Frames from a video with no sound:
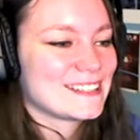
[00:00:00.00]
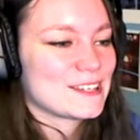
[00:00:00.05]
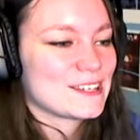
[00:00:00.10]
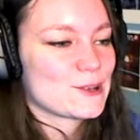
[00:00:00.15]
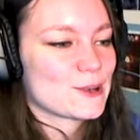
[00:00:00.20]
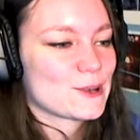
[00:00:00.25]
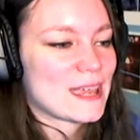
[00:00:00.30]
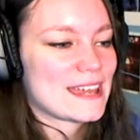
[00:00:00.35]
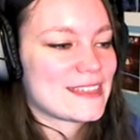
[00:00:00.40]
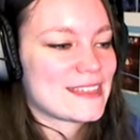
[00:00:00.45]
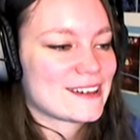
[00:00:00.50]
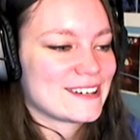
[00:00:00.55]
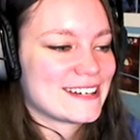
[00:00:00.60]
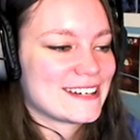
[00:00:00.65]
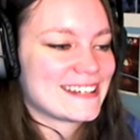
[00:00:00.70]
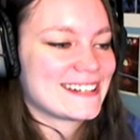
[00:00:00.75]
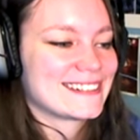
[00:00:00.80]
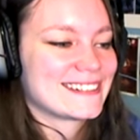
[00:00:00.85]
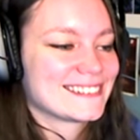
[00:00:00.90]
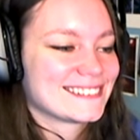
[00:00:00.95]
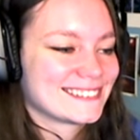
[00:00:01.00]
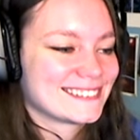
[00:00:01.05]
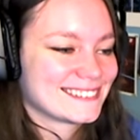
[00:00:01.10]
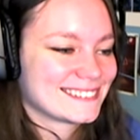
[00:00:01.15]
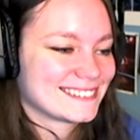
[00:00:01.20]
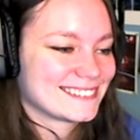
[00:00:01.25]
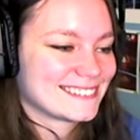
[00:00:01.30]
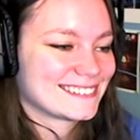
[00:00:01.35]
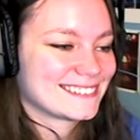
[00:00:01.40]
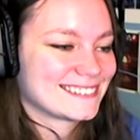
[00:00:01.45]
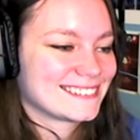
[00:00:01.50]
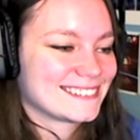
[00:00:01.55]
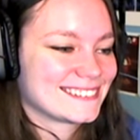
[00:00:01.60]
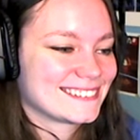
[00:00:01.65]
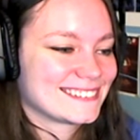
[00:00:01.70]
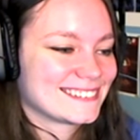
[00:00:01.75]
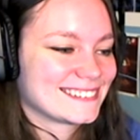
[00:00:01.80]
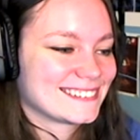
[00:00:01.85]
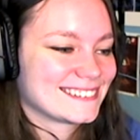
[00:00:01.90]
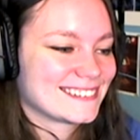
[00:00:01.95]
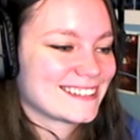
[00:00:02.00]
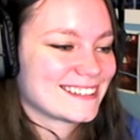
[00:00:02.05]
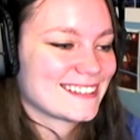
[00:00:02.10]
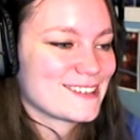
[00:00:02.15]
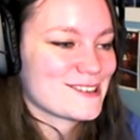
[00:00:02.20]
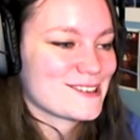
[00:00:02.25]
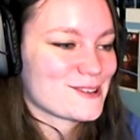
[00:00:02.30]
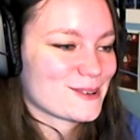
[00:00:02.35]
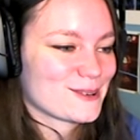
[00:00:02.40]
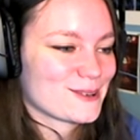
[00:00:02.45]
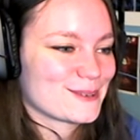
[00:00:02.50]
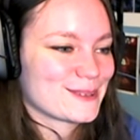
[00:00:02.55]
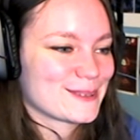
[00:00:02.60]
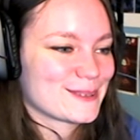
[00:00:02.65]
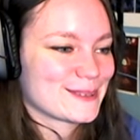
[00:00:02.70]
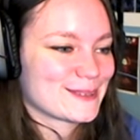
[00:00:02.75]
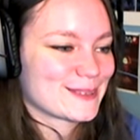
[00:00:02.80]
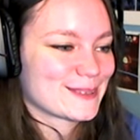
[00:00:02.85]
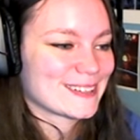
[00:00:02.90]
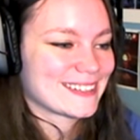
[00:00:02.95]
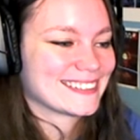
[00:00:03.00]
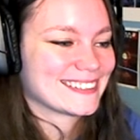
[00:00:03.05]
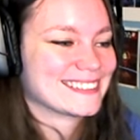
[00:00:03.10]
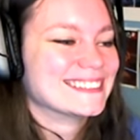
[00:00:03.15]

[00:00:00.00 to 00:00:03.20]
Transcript: You okay there, right, nine. Yep. No, I'm not okay.